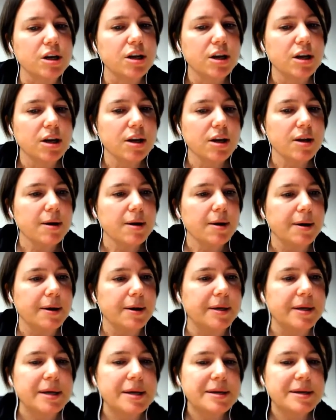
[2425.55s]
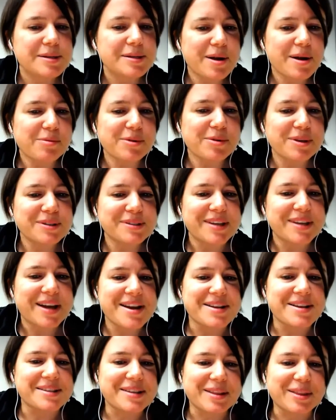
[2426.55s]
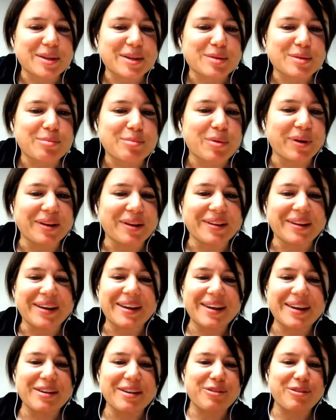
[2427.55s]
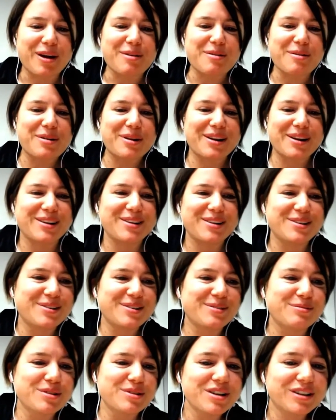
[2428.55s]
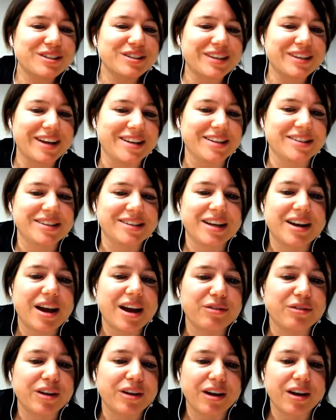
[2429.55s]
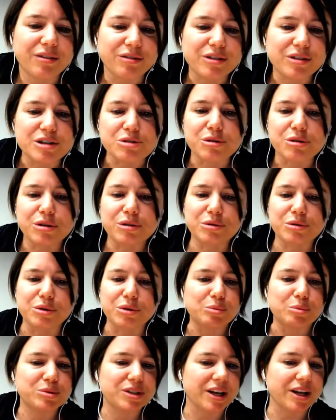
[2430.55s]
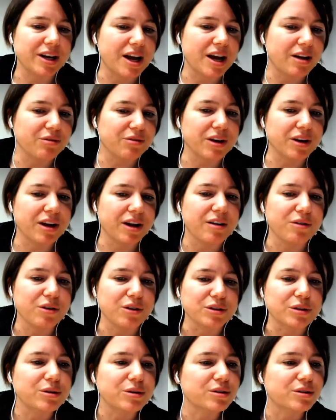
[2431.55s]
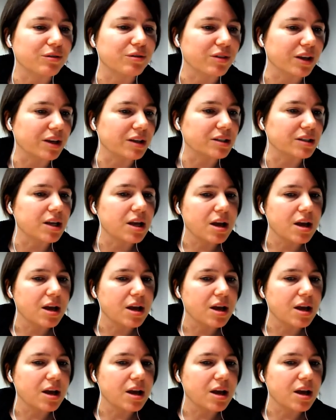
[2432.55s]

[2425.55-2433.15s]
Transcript: And it's not real science at this point. Like if I were going to do real science, I'd have to have control groups and I'd have to have all sorts of things.